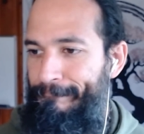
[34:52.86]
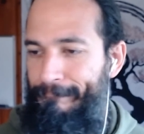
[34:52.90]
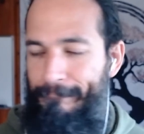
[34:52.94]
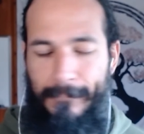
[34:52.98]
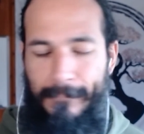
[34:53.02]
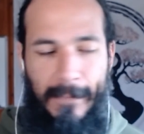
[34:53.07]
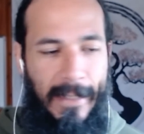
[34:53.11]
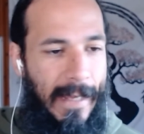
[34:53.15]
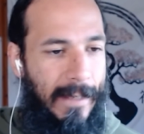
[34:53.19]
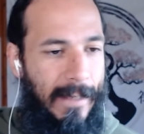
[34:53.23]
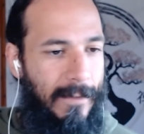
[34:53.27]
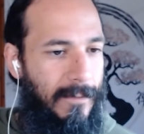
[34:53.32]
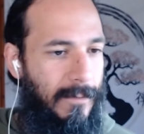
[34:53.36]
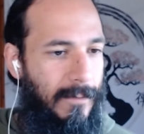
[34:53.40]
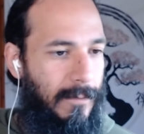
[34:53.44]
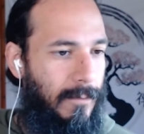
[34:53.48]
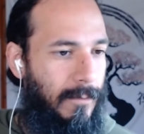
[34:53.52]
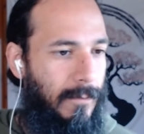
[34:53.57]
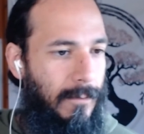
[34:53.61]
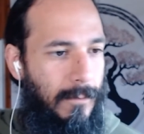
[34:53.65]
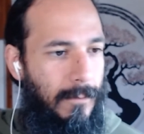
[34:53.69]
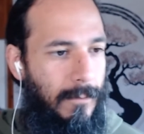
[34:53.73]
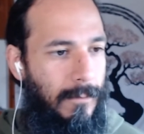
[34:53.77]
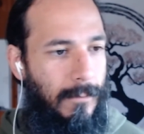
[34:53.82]

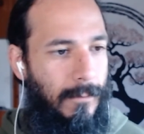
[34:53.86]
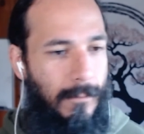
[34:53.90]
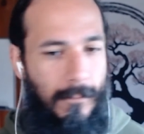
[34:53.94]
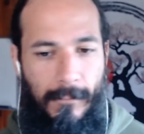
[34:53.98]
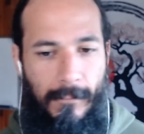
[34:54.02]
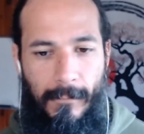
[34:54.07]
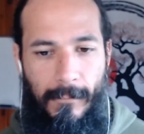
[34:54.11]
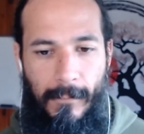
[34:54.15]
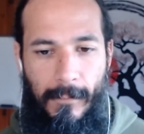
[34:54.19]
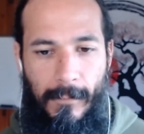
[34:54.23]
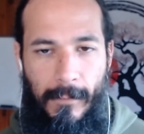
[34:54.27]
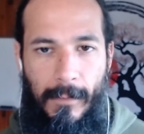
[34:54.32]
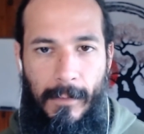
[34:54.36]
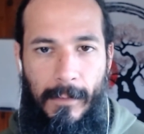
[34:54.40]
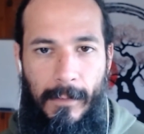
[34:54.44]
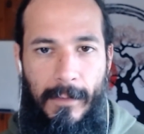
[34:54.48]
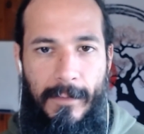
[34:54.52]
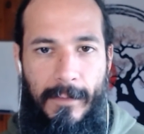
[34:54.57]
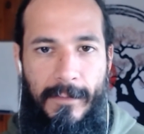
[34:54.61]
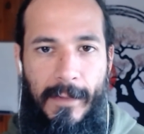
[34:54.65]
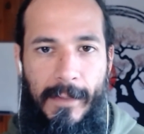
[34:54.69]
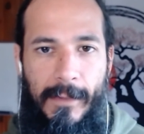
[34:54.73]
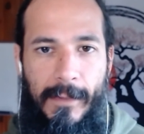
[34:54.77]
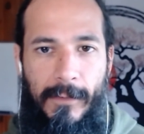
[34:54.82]
Next,
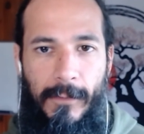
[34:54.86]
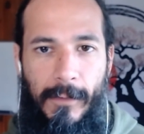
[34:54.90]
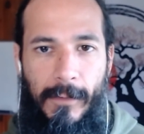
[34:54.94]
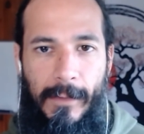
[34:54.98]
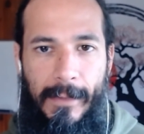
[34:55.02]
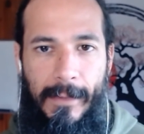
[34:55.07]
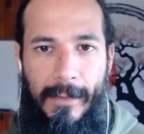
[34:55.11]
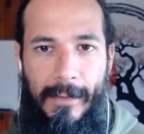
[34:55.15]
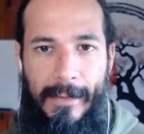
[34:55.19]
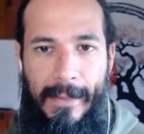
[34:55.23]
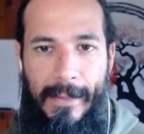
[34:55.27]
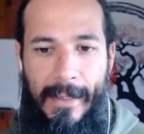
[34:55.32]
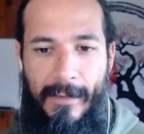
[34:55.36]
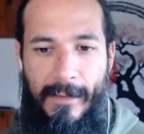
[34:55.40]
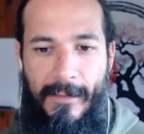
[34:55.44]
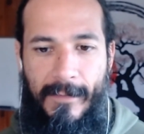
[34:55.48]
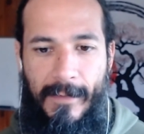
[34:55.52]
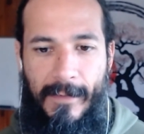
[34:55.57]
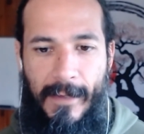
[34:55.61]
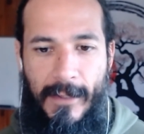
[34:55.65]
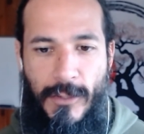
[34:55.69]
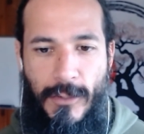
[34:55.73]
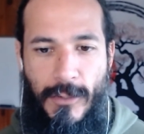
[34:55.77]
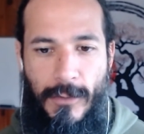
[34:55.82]
let's take a look at next
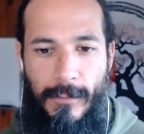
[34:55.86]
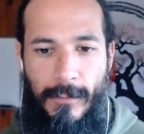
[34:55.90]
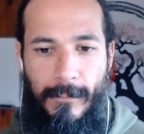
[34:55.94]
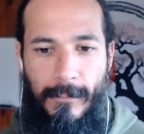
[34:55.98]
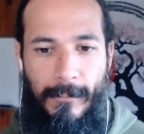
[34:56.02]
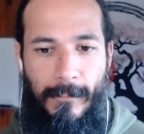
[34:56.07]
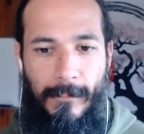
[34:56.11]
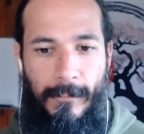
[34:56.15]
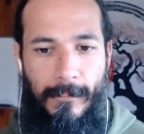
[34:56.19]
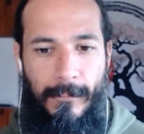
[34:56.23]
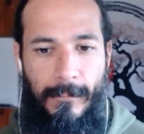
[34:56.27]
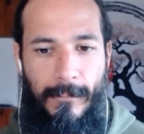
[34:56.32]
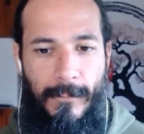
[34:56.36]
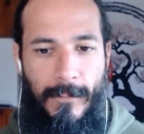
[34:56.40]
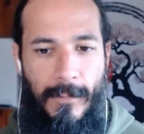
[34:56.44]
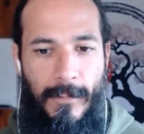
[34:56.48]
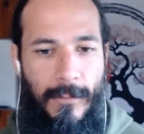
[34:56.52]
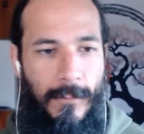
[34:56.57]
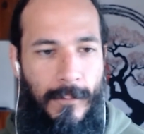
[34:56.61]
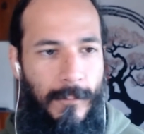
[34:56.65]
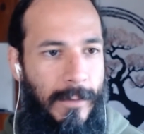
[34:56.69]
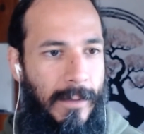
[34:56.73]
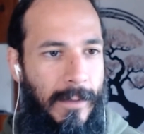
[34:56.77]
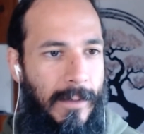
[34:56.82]
session,
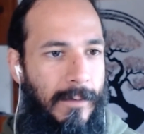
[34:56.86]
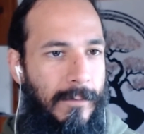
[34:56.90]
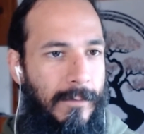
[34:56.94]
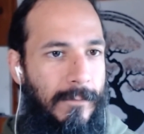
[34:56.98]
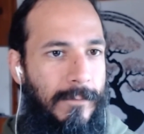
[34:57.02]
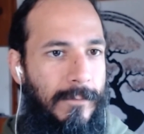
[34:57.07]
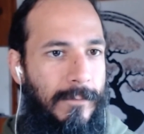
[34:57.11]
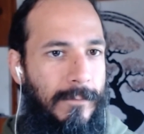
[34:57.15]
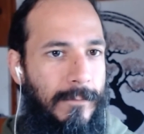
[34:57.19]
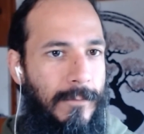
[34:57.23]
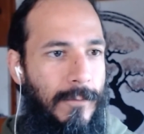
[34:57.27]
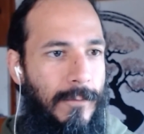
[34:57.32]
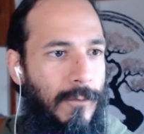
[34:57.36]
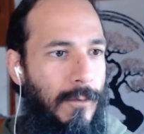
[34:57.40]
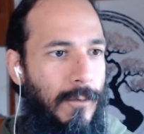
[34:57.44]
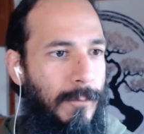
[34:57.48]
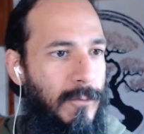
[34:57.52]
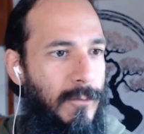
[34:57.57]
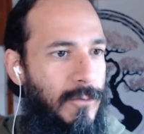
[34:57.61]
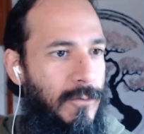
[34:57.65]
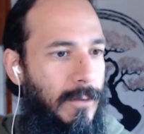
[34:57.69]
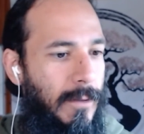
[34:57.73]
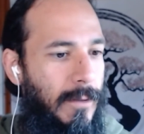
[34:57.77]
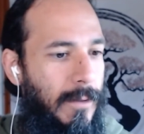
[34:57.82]
since we have so
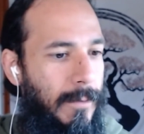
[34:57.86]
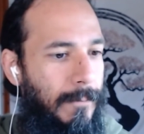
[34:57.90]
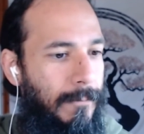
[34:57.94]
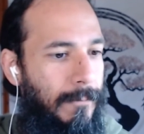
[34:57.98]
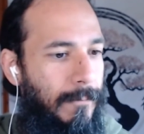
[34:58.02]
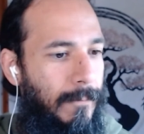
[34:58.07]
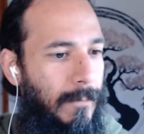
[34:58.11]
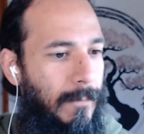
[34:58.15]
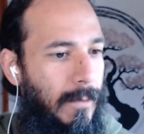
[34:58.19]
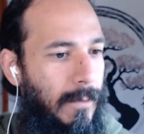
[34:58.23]
much time.